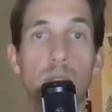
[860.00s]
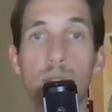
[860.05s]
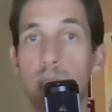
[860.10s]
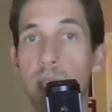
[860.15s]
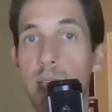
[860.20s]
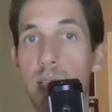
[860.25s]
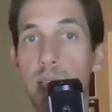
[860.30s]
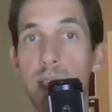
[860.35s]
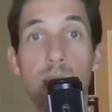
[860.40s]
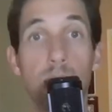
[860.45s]

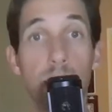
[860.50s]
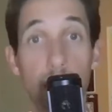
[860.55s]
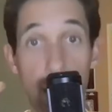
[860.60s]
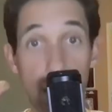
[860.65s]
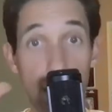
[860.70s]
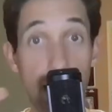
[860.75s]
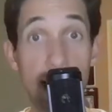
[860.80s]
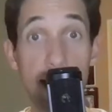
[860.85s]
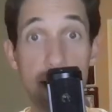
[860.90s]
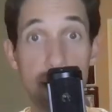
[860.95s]
Okay.
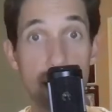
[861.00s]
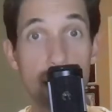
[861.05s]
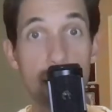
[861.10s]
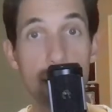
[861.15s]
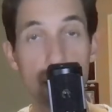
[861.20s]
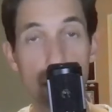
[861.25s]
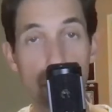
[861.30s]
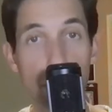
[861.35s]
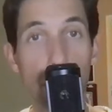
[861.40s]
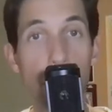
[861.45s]

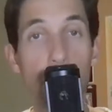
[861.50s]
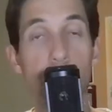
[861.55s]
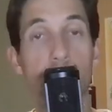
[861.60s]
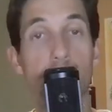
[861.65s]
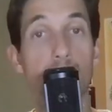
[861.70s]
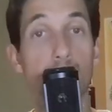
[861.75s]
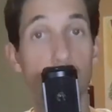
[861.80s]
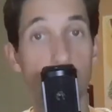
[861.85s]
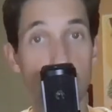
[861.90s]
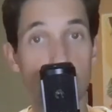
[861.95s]
That's the
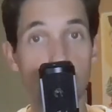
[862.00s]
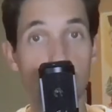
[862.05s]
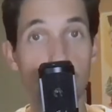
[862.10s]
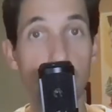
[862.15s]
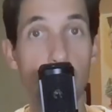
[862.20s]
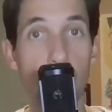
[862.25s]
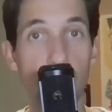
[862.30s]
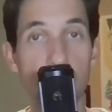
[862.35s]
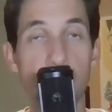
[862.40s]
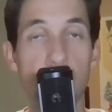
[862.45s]
person who is
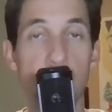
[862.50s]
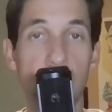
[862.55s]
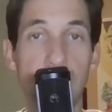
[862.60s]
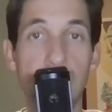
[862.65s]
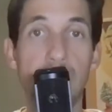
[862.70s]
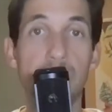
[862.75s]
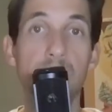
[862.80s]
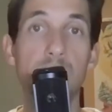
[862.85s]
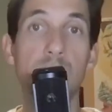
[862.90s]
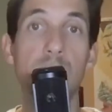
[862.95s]
supposed to
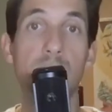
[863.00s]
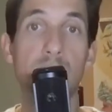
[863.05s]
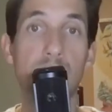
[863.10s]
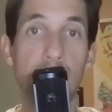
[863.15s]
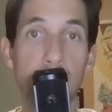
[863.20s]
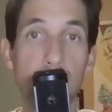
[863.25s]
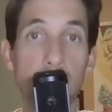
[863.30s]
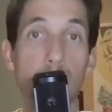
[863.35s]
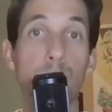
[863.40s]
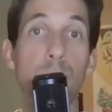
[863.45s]
get the
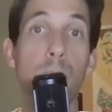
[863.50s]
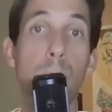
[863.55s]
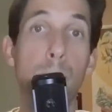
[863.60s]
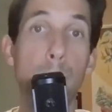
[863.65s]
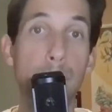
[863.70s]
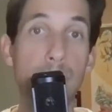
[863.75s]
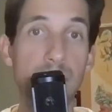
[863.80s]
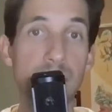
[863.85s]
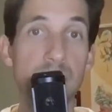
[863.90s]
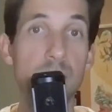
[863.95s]
Academy Award for
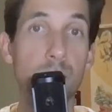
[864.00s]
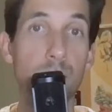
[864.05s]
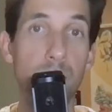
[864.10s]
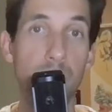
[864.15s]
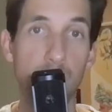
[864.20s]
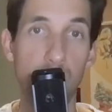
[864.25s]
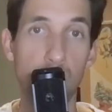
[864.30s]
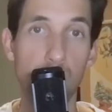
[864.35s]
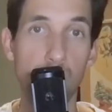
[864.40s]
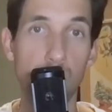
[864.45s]
Best
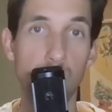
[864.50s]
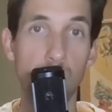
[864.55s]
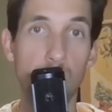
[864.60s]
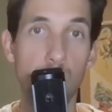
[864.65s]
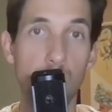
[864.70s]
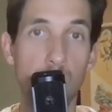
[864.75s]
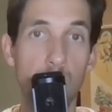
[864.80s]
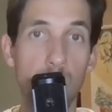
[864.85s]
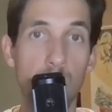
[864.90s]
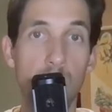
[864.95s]
Picture.
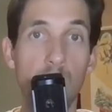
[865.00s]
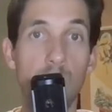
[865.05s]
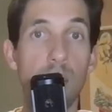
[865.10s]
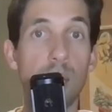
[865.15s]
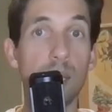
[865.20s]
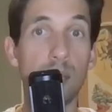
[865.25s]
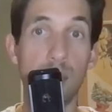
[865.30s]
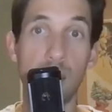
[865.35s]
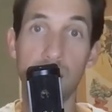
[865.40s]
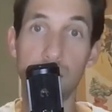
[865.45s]

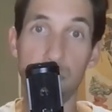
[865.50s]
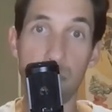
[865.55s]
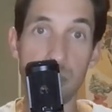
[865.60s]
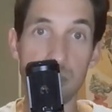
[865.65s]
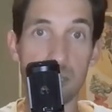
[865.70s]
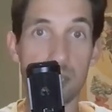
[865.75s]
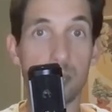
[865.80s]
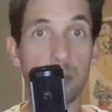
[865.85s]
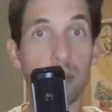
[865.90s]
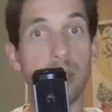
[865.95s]
They have
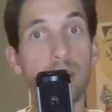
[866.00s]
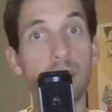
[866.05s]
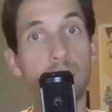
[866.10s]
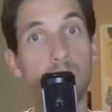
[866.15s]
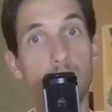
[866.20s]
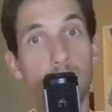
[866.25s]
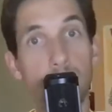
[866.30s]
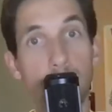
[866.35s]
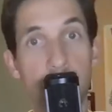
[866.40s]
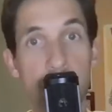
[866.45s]
Best
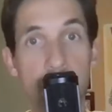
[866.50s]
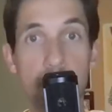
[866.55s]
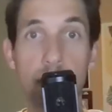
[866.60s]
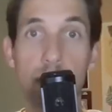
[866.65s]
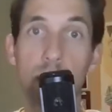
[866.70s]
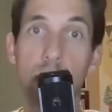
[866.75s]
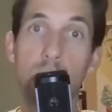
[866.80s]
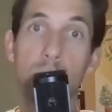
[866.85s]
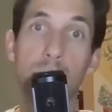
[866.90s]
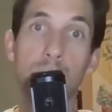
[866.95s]
Director, Best
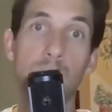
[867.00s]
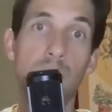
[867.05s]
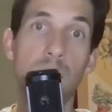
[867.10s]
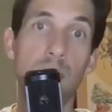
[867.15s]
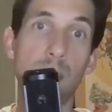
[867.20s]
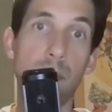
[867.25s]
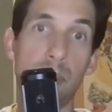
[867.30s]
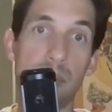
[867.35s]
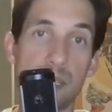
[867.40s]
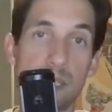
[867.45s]

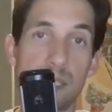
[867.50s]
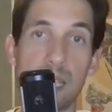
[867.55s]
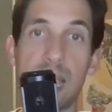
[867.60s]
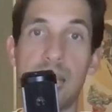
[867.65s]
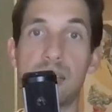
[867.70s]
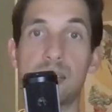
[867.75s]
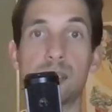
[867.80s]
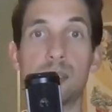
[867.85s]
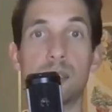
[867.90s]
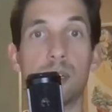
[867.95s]
Screenplay, Best
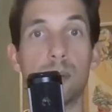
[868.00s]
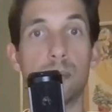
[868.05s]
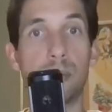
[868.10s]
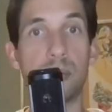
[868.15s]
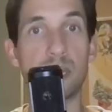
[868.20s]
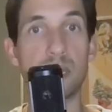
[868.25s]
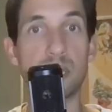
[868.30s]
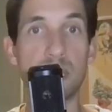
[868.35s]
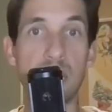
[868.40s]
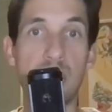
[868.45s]
Actor,
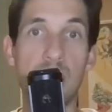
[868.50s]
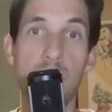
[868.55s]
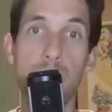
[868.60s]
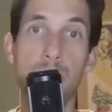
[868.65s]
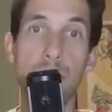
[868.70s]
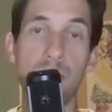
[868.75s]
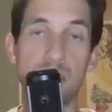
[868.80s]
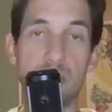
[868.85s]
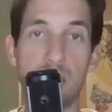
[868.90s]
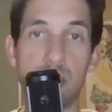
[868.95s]
Best
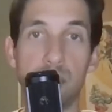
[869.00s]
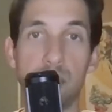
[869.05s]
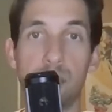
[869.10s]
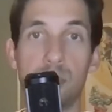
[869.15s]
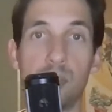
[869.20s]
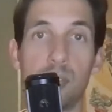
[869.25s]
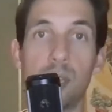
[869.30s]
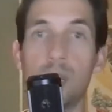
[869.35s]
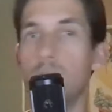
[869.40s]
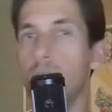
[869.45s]
Sound, Best
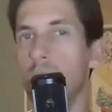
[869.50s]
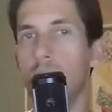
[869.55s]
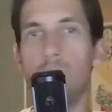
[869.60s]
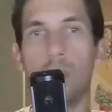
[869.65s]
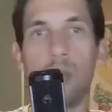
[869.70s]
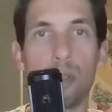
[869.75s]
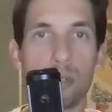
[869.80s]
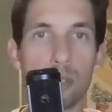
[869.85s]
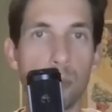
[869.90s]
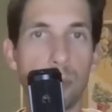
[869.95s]
Everything.
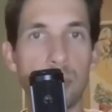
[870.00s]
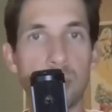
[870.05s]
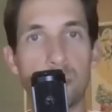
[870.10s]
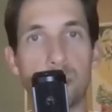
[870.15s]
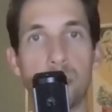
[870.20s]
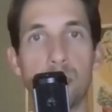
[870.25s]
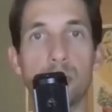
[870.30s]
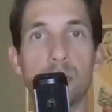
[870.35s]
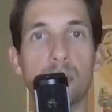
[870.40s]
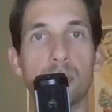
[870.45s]
There's no Best
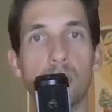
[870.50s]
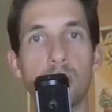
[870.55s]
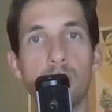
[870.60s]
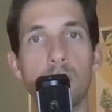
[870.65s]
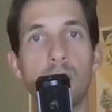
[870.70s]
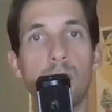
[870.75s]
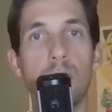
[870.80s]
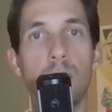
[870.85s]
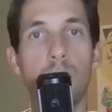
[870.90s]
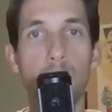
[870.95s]
Producer.
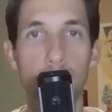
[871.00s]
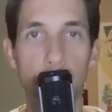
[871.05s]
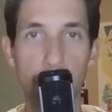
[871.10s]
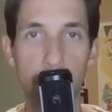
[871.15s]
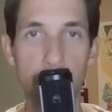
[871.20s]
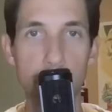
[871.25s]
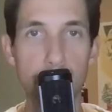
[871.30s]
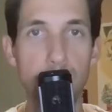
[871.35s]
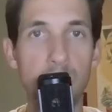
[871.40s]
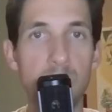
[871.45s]

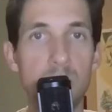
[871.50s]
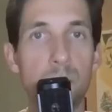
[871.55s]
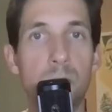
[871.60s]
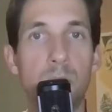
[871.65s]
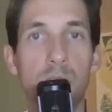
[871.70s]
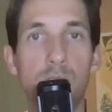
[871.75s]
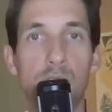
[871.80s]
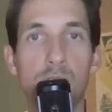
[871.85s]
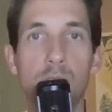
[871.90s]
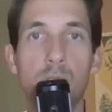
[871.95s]
There's Best
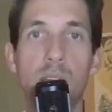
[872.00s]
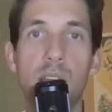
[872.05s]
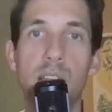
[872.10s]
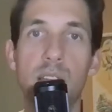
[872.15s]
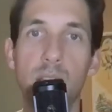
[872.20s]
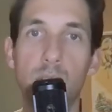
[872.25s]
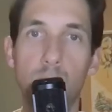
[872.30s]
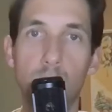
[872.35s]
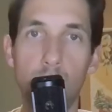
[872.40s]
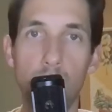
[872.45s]
Picture, and
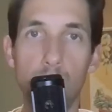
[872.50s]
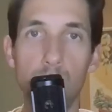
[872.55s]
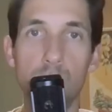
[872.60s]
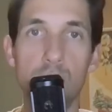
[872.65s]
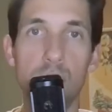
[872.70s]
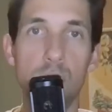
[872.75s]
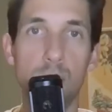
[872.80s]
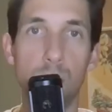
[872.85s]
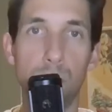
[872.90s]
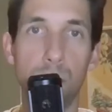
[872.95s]
it
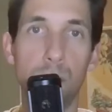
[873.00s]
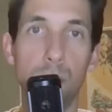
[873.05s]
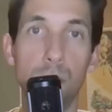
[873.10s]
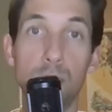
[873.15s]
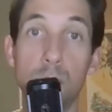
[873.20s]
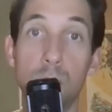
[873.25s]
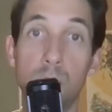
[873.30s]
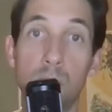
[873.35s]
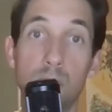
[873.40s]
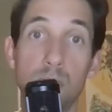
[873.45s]
goes to the
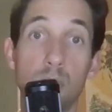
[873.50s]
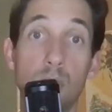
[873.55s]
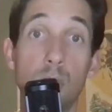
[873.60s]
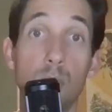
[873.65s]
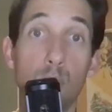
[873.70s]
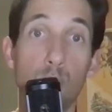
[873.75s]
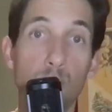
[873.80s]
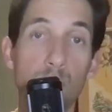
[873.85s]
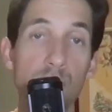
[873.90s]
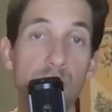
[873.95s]
producer because
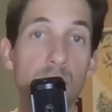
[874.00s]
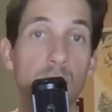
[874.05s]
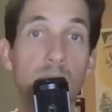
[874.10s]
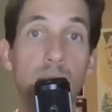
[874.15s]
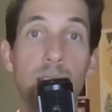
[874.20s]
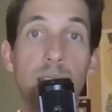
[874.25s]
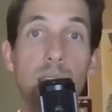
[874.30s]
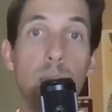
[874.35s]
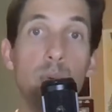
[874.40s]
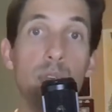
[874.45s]

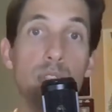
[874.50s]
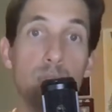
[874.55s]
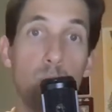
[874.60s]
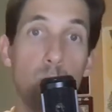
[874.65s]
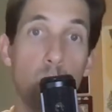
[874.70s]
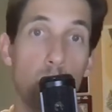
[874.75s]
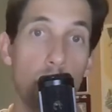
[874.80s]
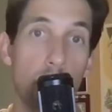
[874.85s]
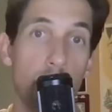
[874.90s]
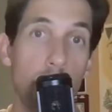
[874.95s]
originally it was
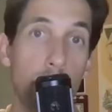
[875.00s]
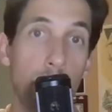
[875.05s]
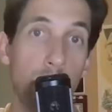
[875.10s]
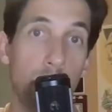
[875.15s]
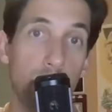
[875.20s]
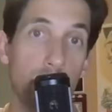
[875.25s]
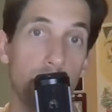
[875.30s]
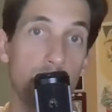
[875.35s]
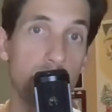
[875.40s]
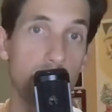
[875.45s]
one
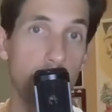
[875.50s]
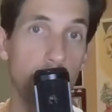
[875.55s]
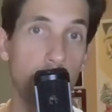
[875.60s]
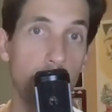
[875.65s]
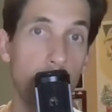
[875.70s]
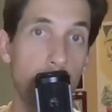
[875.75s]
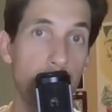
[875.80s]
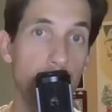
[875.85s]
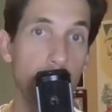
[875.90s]
producer